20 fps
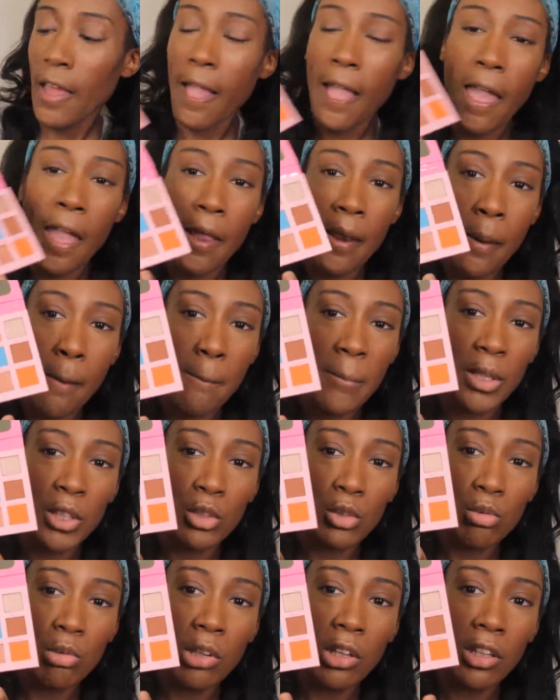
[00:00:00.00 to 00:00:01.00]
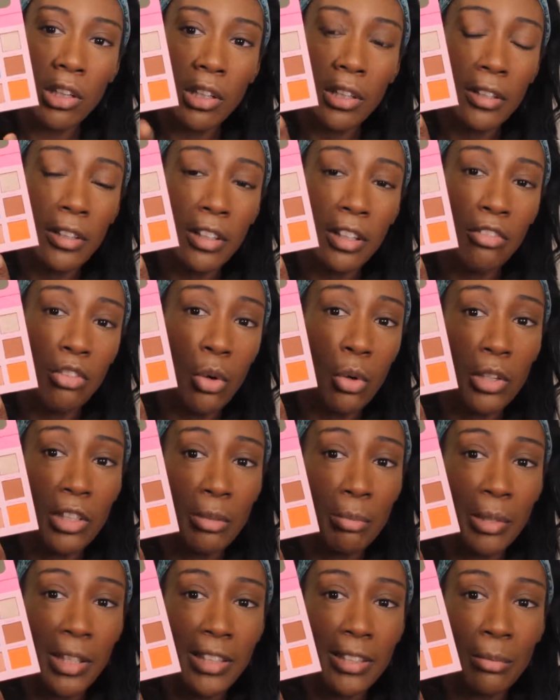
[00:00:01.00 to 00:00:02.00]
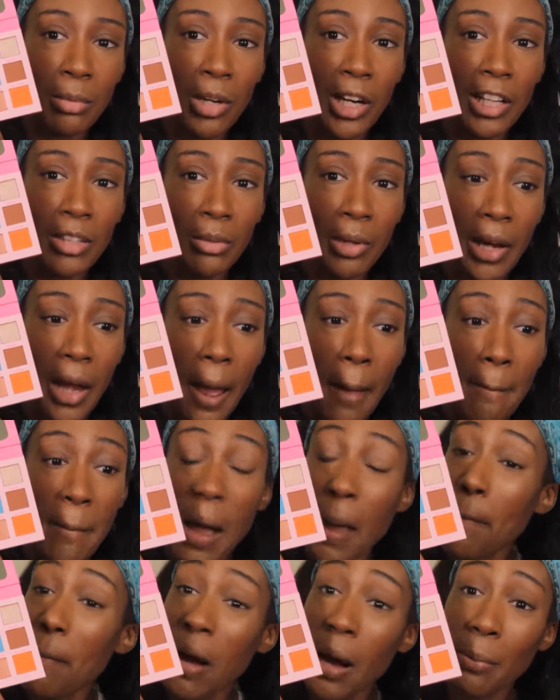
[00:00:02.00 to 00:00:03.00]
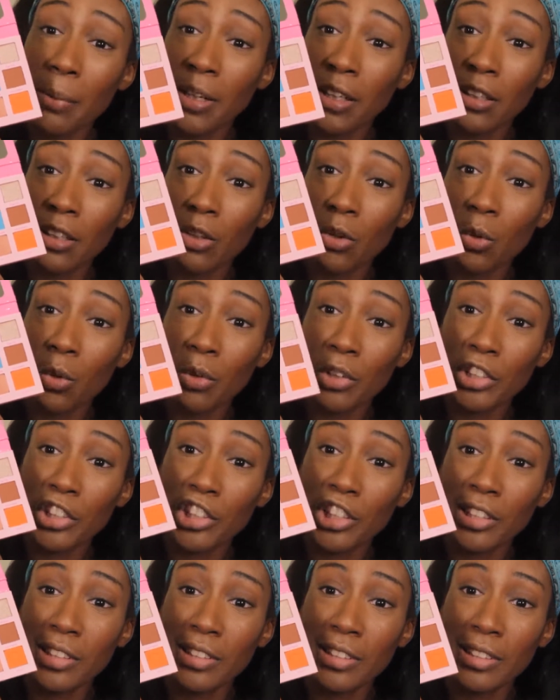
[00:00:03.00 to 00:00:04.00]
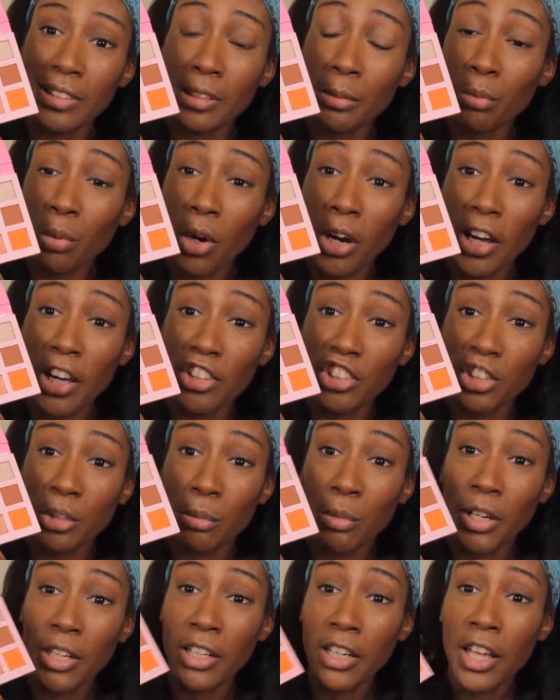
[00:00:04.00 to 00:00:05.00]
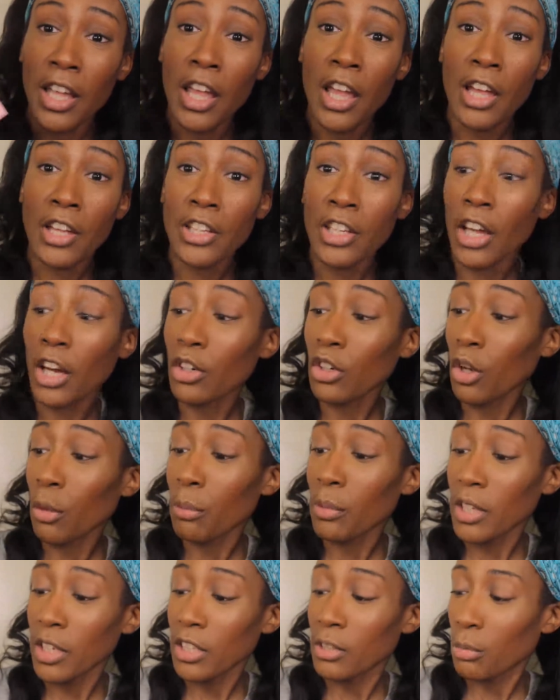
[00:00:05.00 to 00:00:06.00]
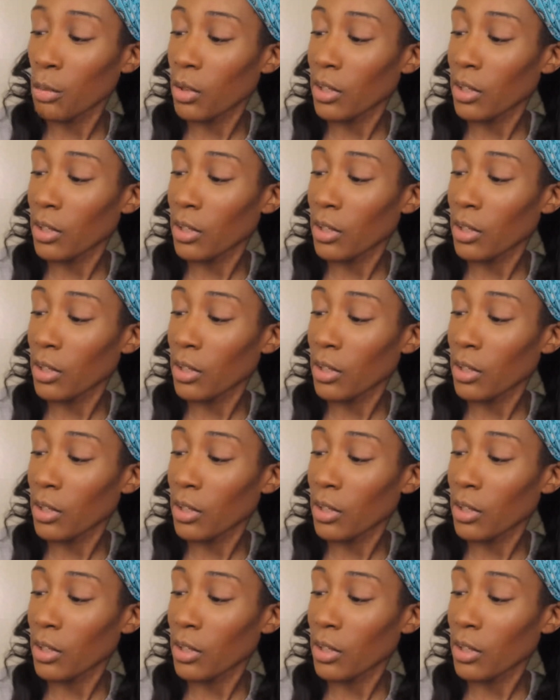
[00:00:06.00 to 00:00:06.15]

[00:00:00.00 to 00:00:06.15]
and blue look. Of course, big surprise, right? I might pop in a little orange just to surprise you, but y'all know me, it's more